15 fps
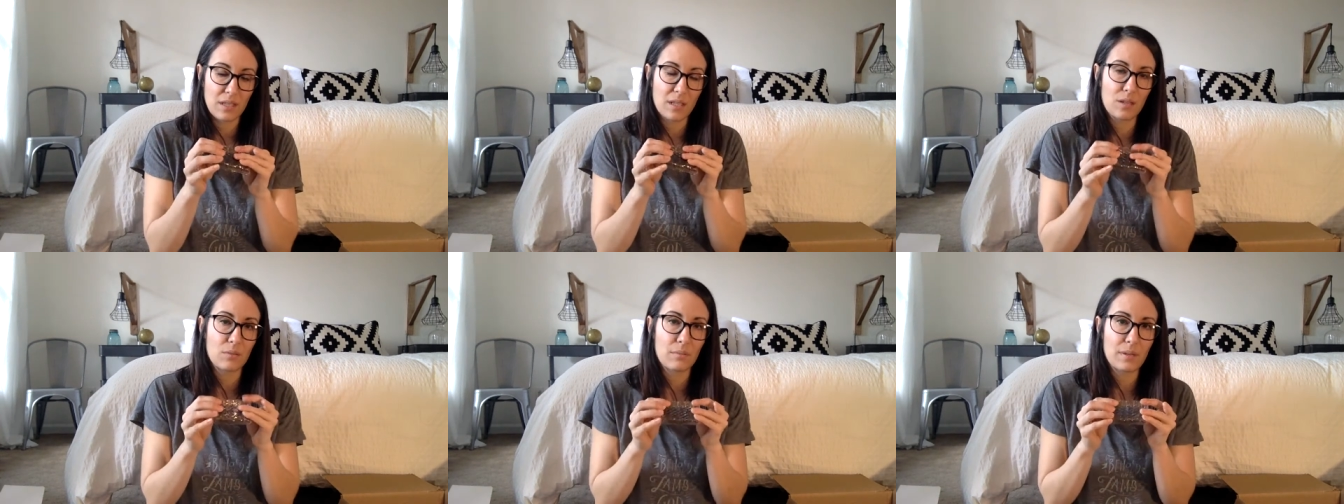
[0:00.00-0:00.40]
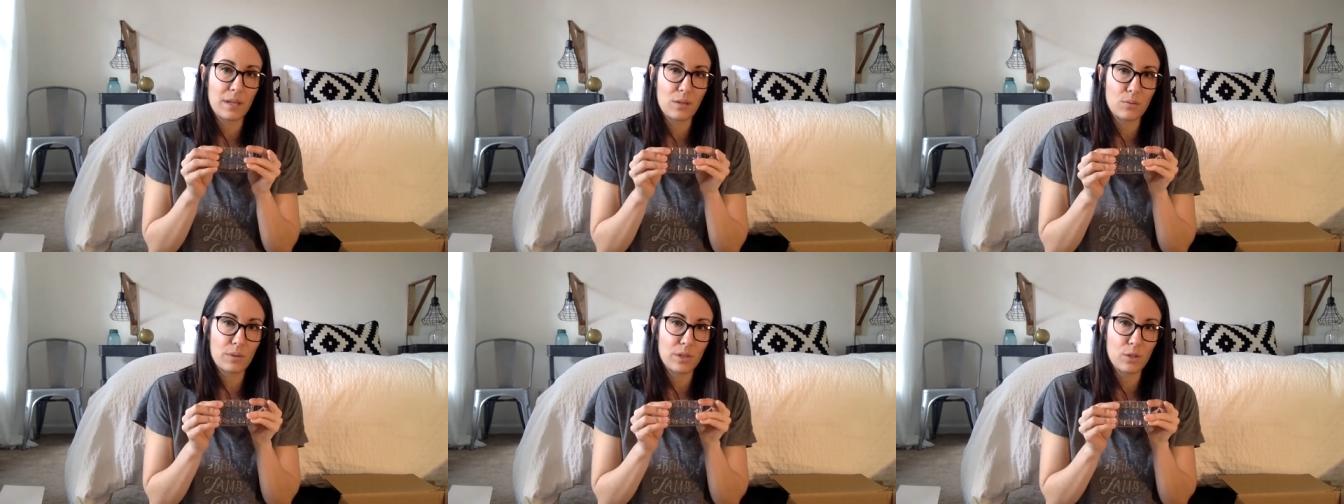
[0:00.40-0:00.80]
and I don't, but I
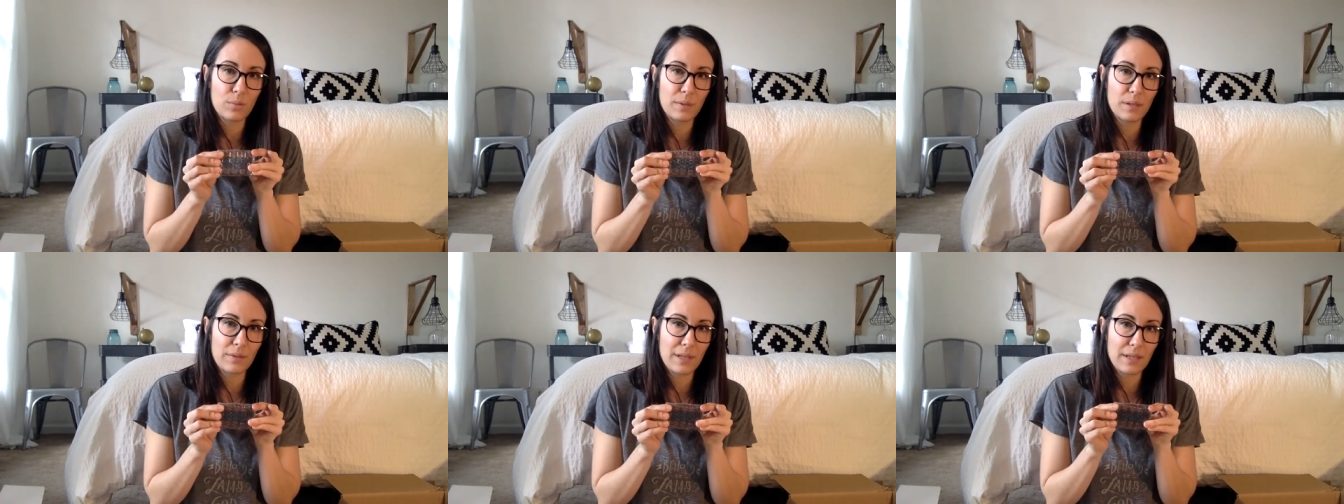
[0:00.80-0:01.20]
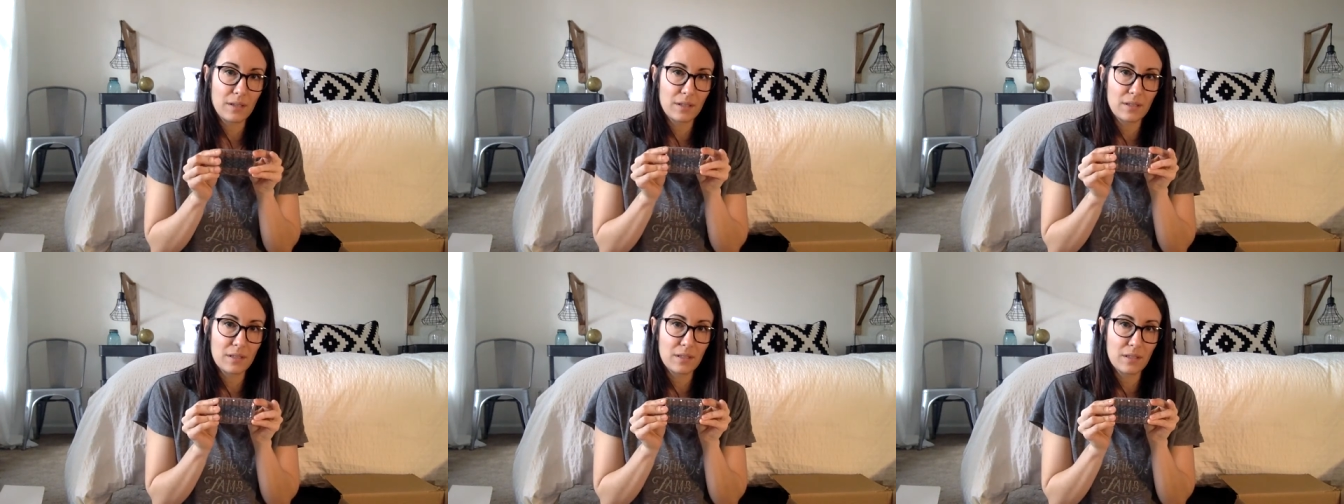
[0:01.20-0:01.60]
don't want to open it right now
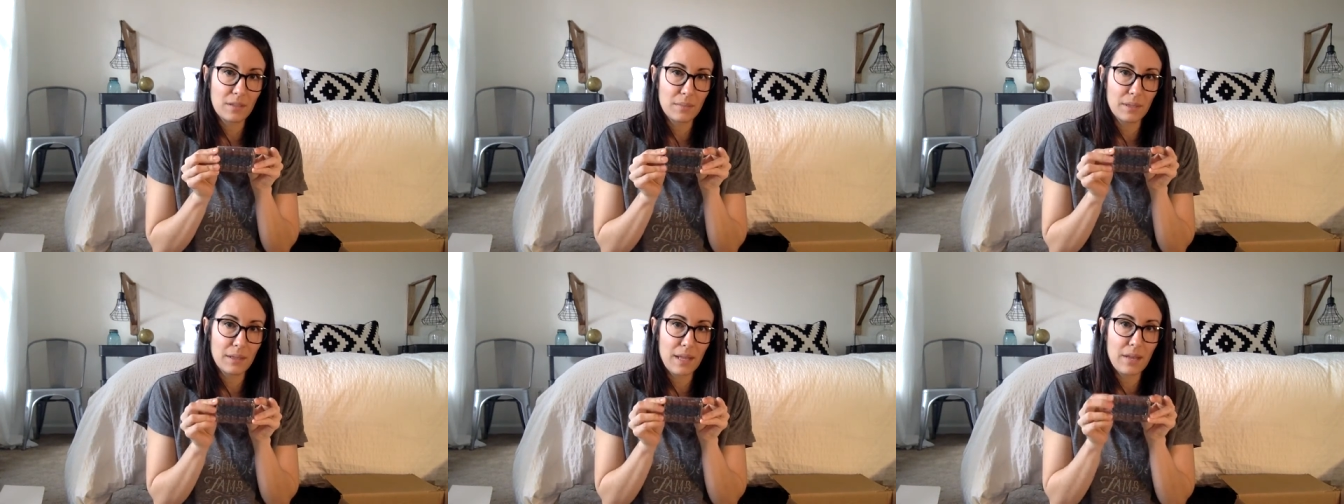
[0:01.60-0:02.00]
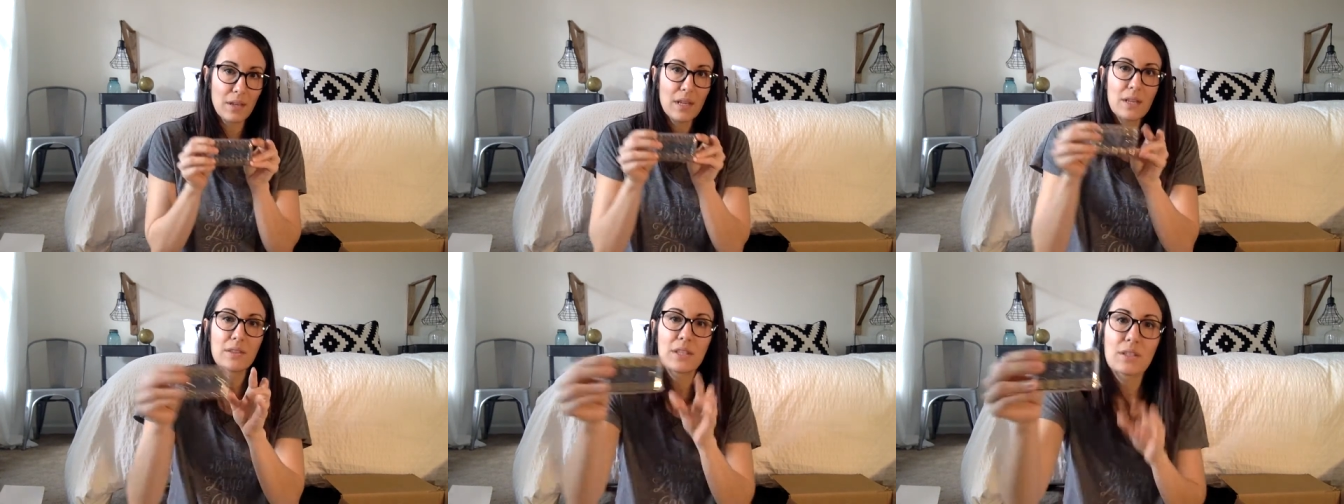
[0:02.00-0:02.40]
because it's going to be loud.
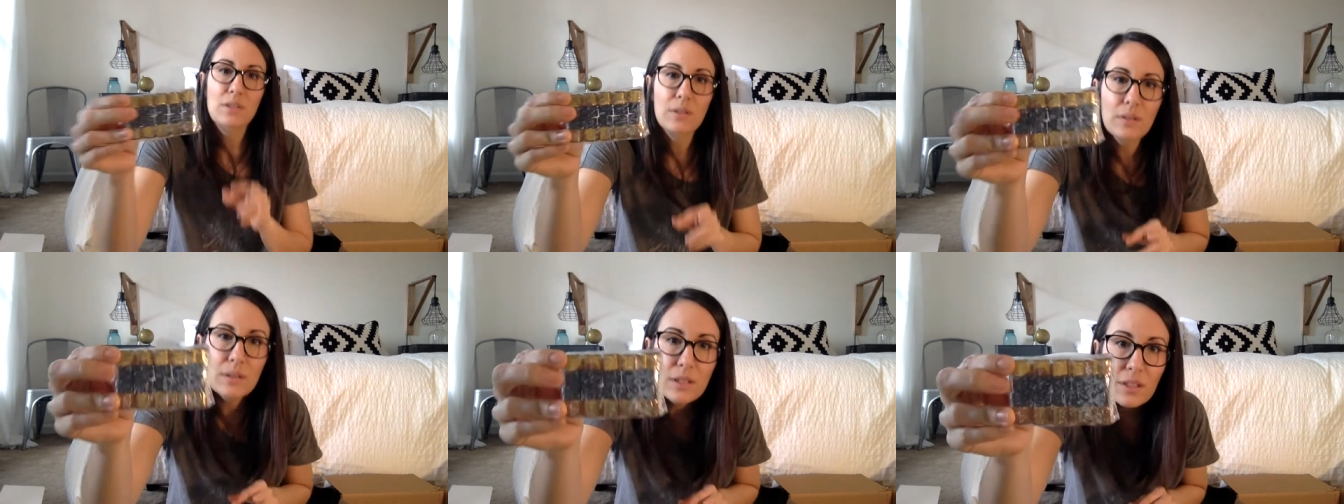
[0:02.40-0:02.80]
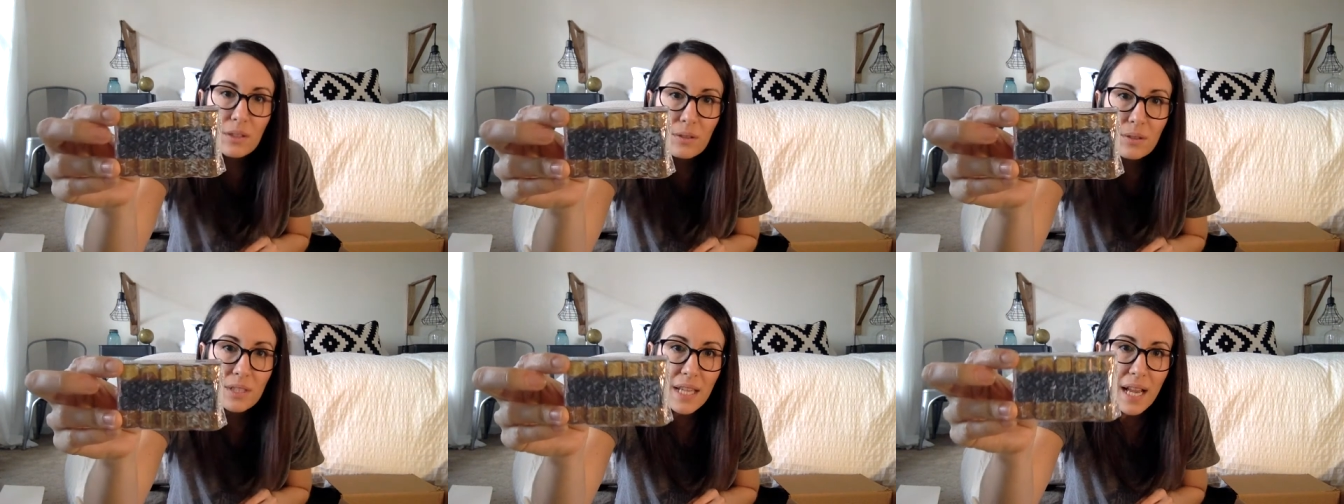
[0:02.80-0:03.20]
These are
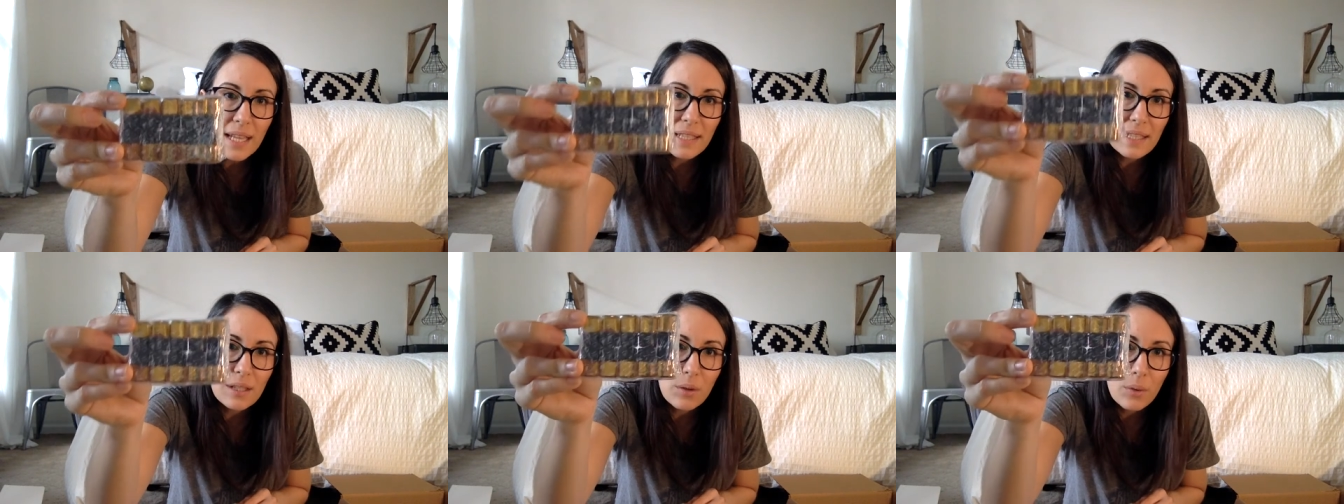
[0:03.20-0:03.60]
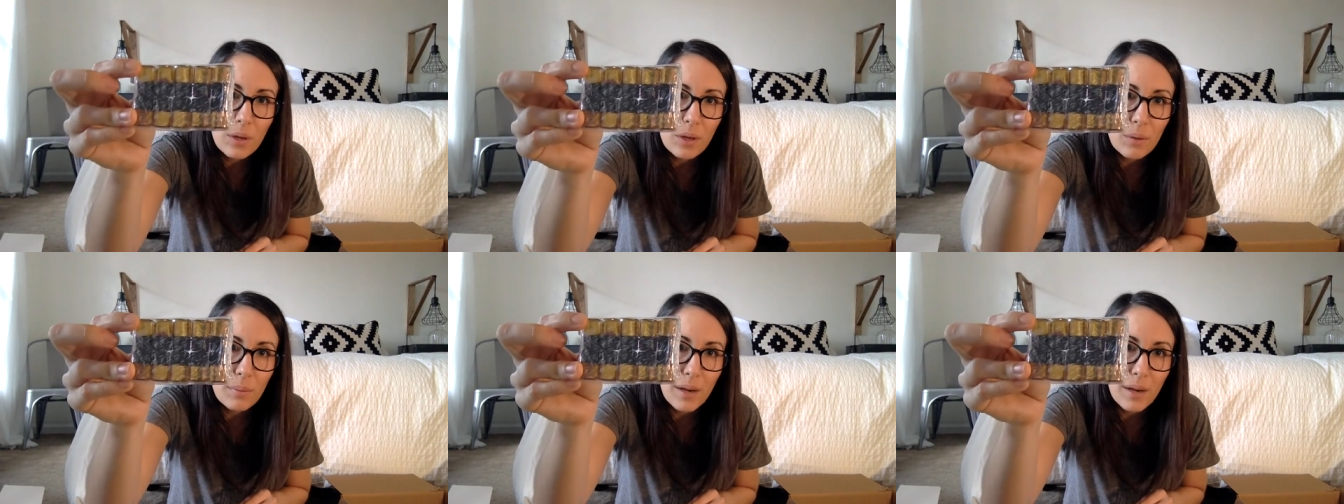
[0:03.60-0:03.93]
little tiny oil